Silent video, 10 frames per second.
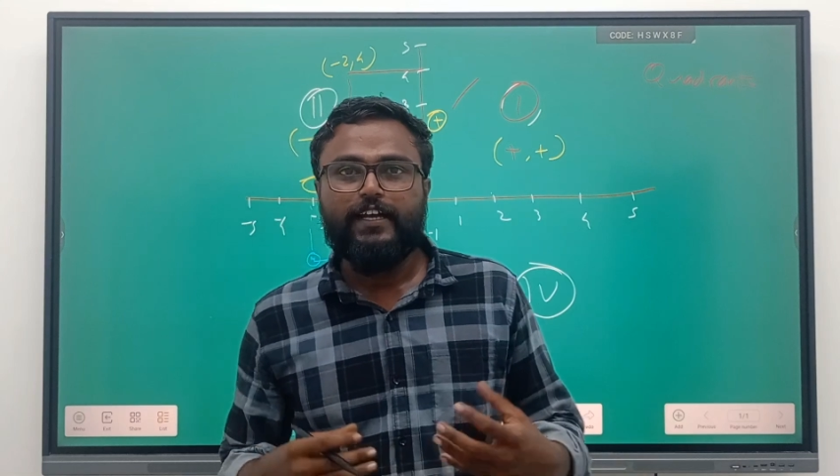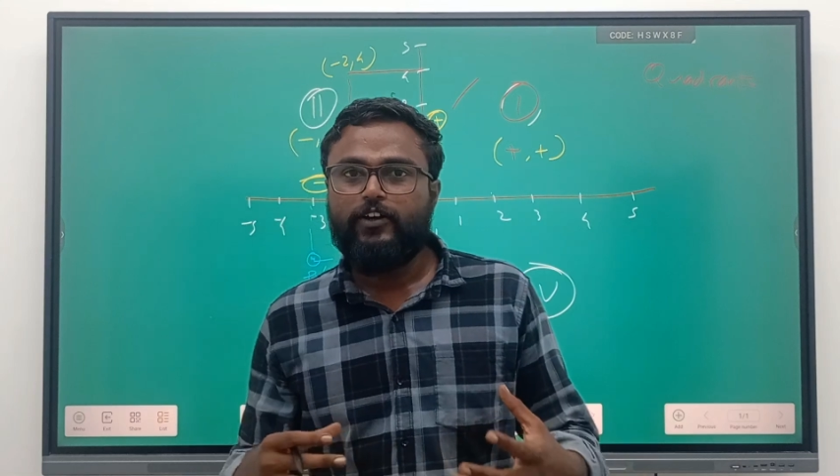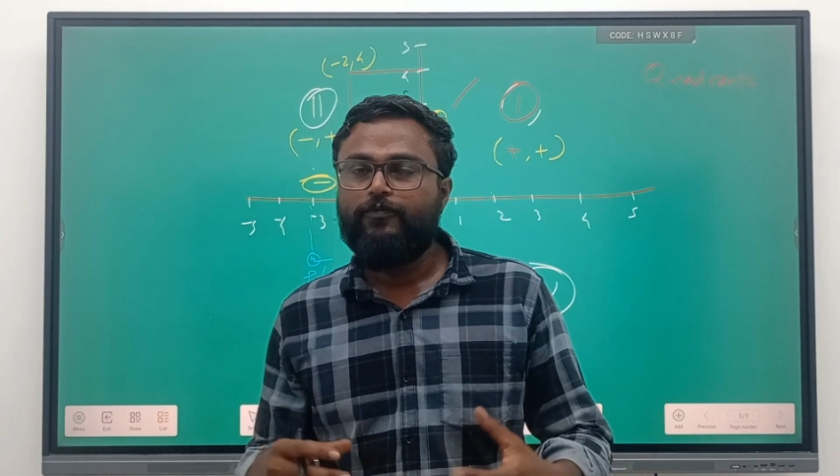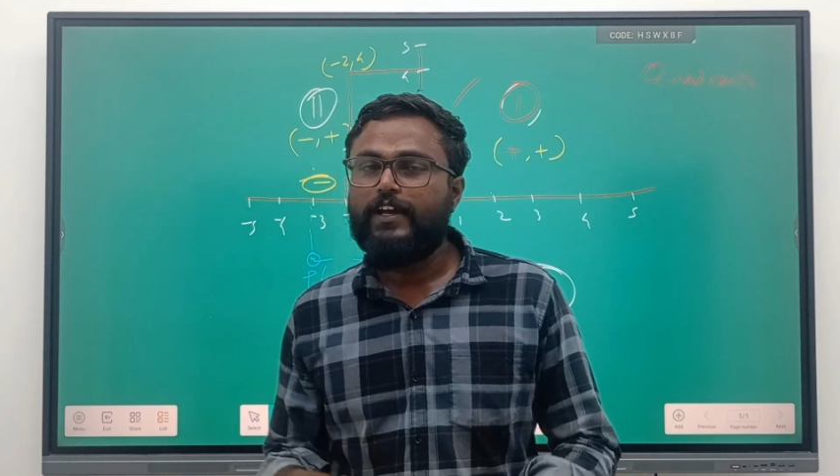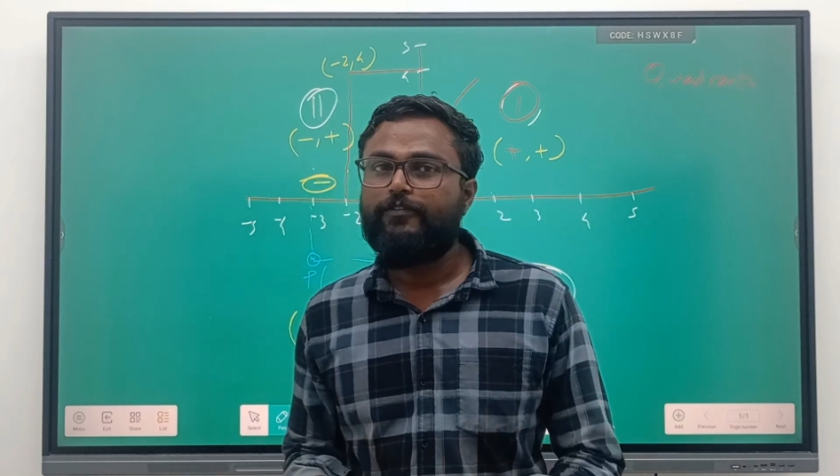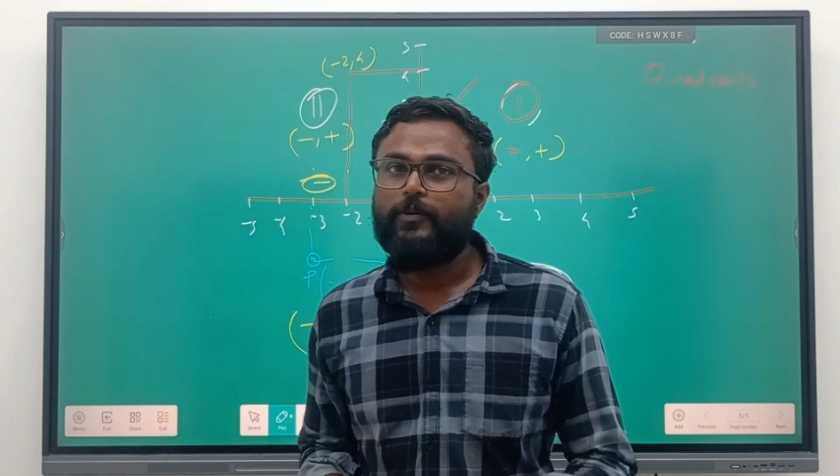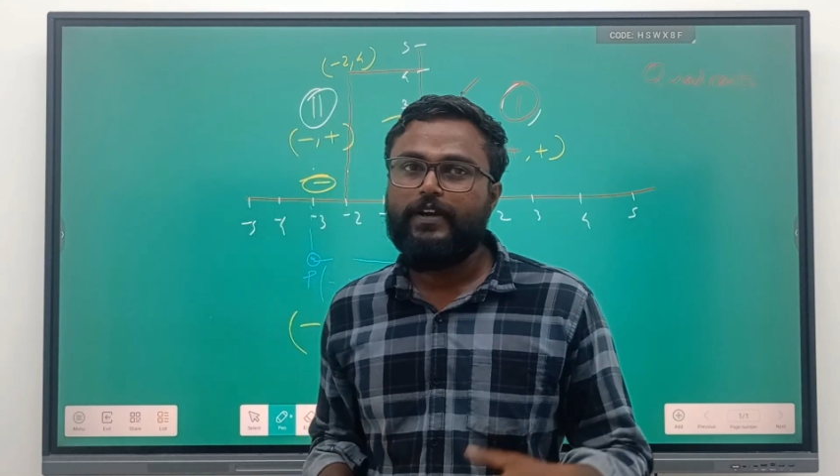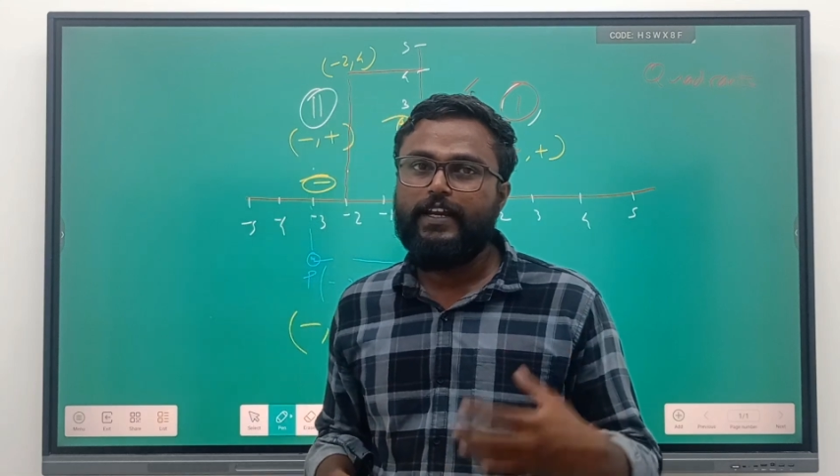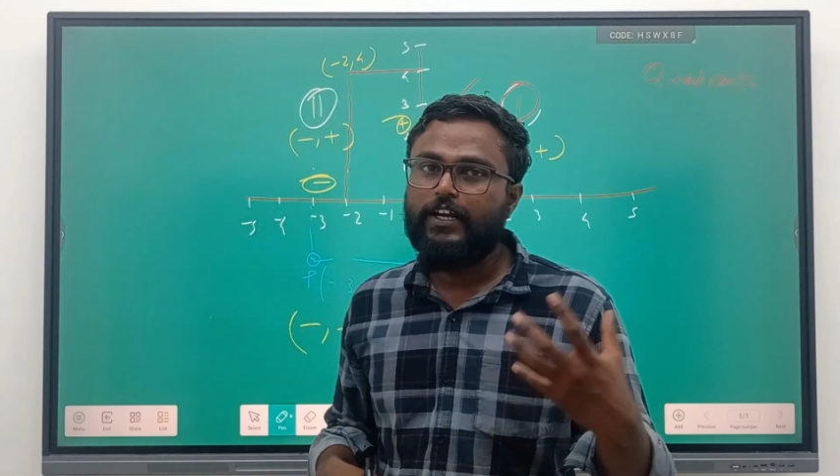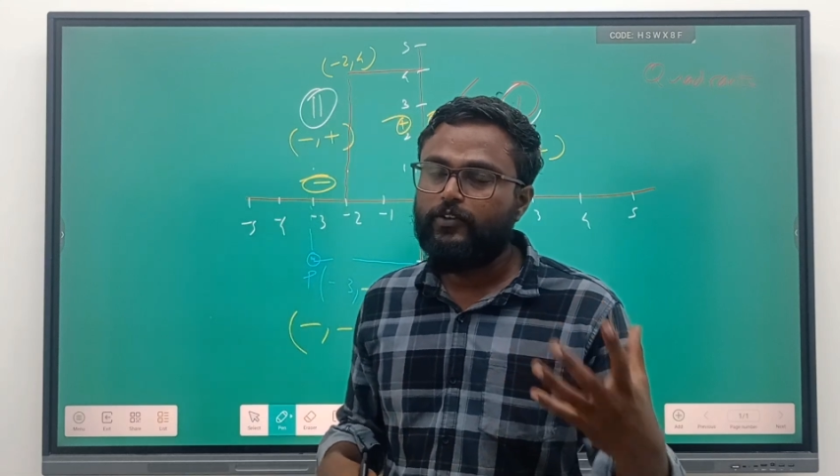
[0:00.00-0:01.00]
-5,
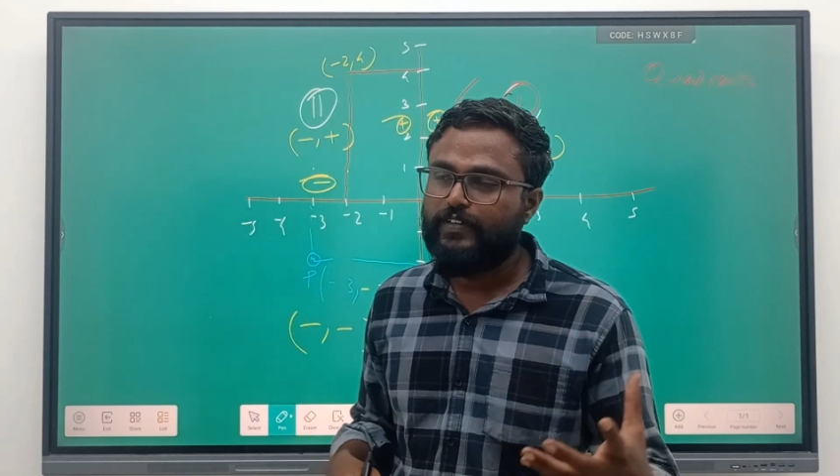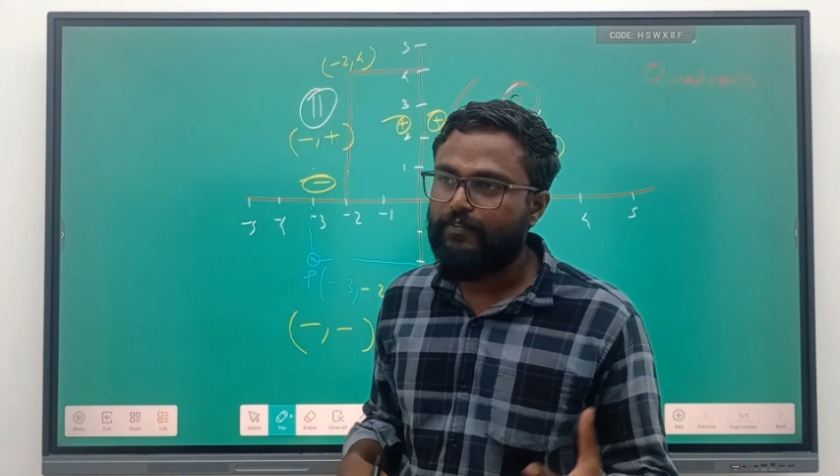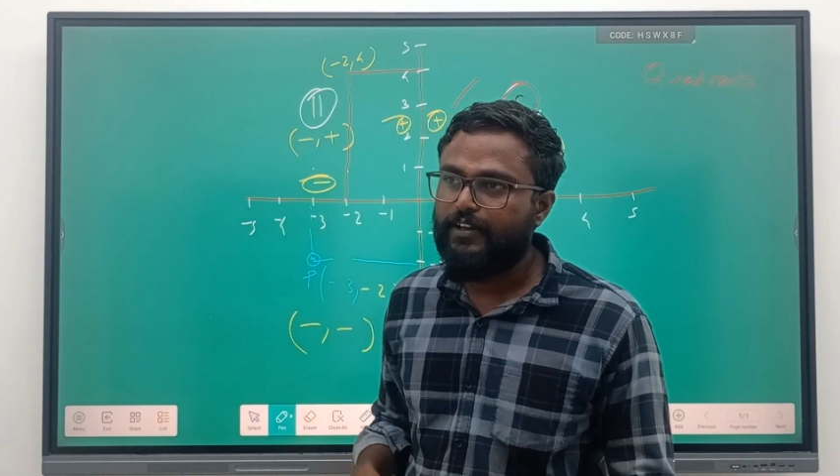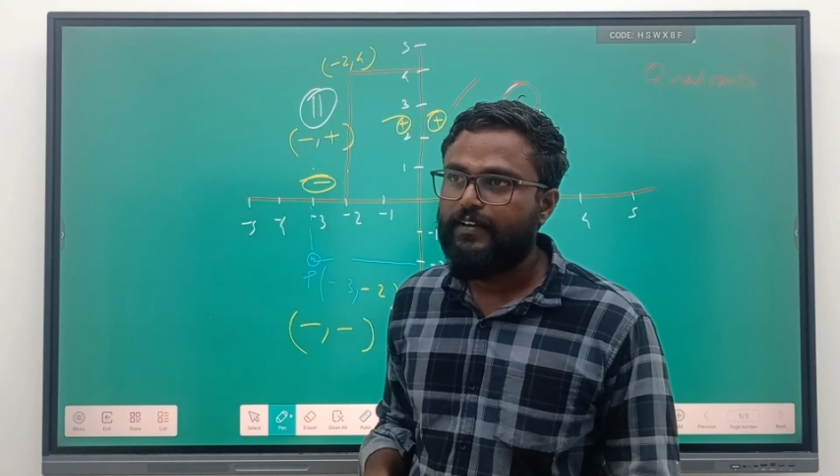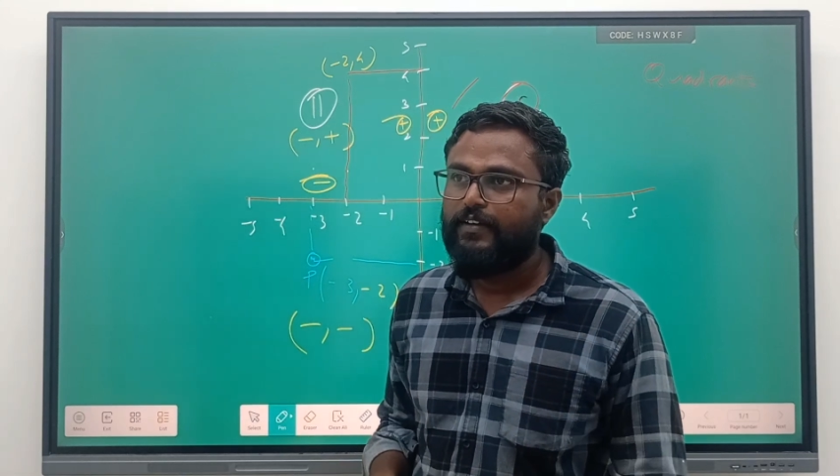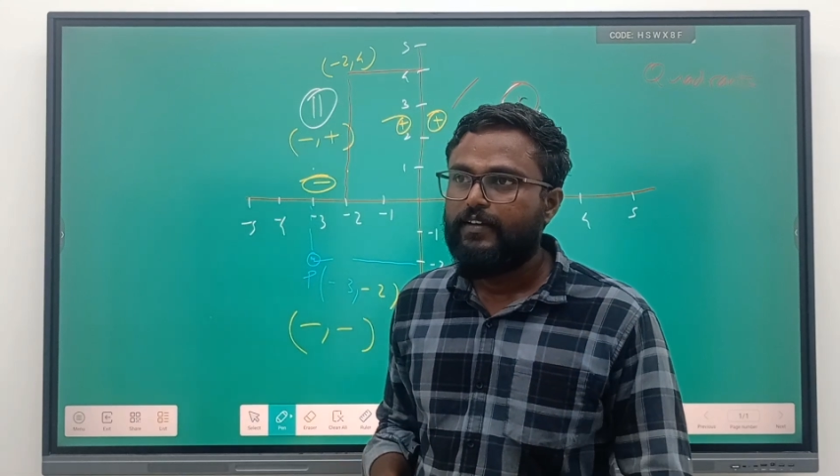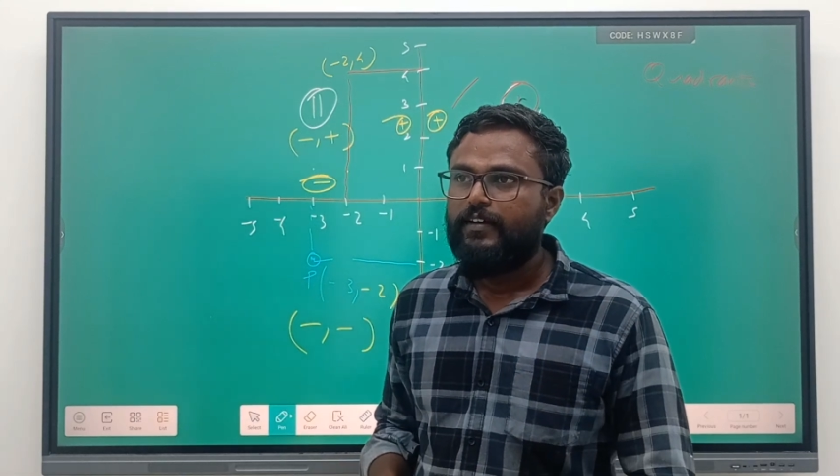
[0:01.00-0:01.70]
-7,